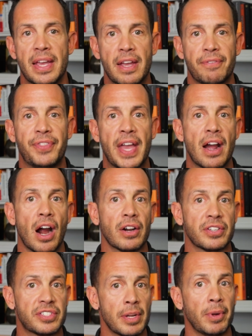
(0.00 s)
If they
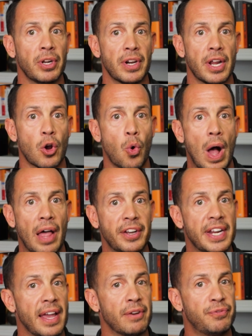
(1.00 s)
are similar in
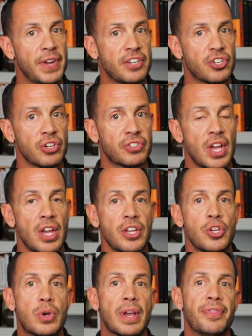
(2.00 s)
quality and features,
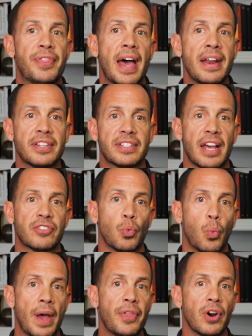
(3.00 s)
you can then assess
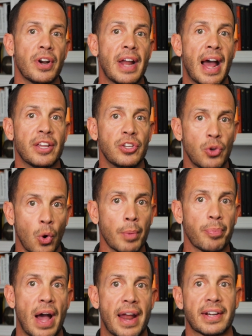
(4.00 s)
whether or not your
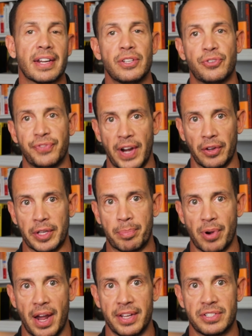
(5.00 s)
product is fairly
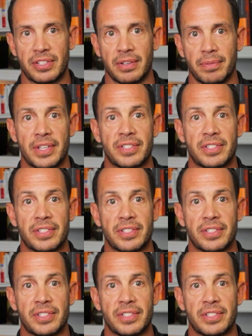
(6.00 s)
priced.